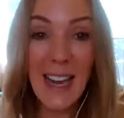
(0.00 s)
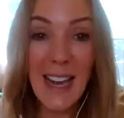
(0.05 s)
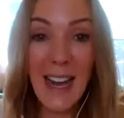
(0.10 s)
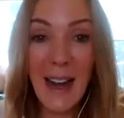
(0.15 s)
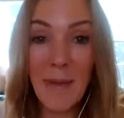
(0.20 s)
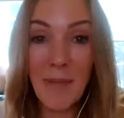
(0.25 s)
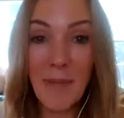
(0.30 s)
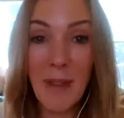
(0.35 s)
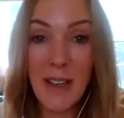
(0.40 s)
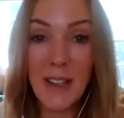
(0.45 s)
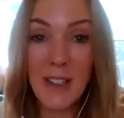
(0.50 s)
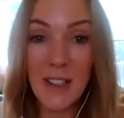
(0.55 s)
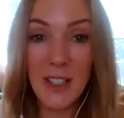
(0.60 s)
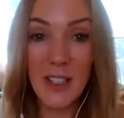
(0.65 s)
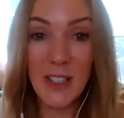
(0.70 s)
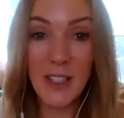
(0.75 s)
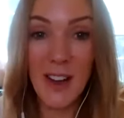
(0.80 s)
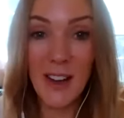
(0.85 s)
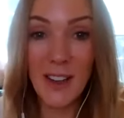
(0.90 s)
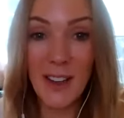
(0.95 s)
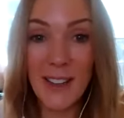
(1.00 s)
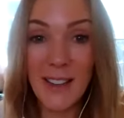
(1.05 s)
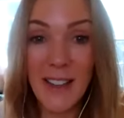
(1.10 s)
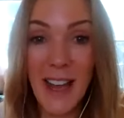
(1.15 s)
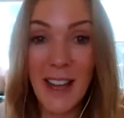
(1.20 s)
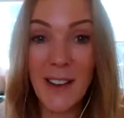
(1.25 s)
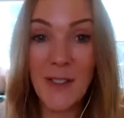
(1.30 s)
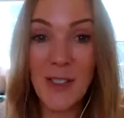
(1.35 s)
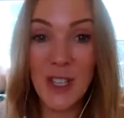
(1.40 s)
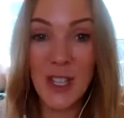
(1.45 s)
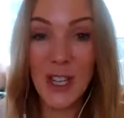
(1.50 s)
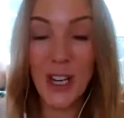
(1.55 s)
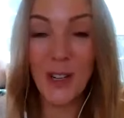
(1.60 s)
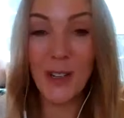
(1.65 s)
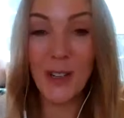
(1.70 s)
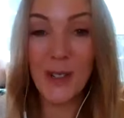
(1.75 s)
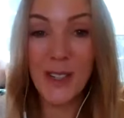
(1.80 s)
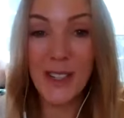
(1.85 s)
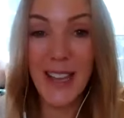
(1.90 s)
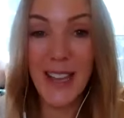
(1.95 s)
then Sangha Live
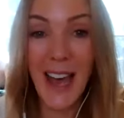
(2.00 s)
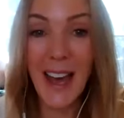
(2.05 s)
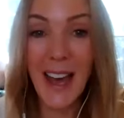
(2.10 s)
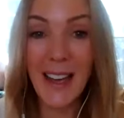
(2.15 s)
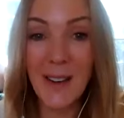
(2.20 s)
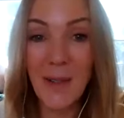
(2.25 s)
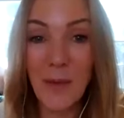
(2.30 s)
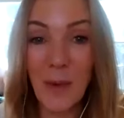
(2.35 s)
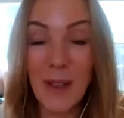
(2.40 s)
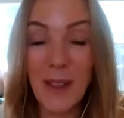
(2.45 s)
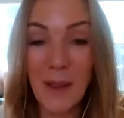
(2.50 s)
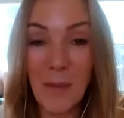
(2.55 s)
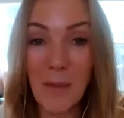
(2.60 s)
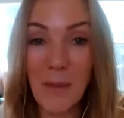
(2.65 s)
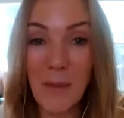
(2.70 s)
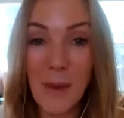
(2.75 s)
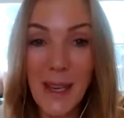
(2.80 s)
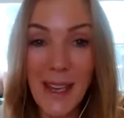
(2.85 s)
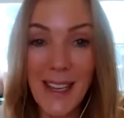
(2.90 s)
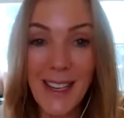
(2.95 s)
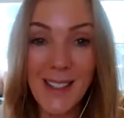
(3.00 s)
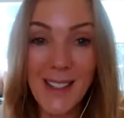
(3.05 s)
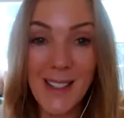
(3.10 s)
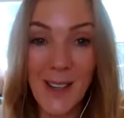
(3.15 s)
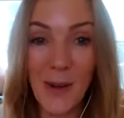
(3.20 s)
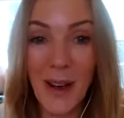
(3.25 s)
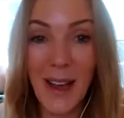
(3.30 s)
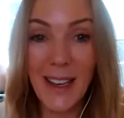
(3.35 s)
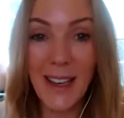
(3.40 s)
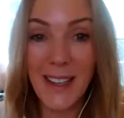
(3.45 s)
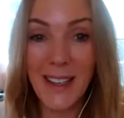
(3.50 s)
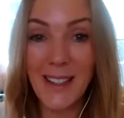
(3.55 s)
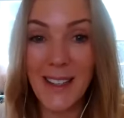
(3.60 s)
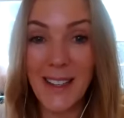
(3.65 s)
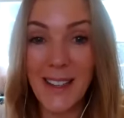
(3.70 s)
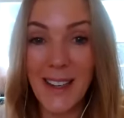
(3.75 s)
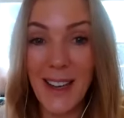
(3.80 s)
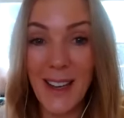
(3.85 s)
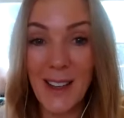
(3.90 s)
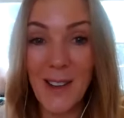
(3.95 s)
shares that with me so I
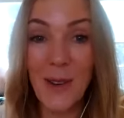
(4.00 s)
can,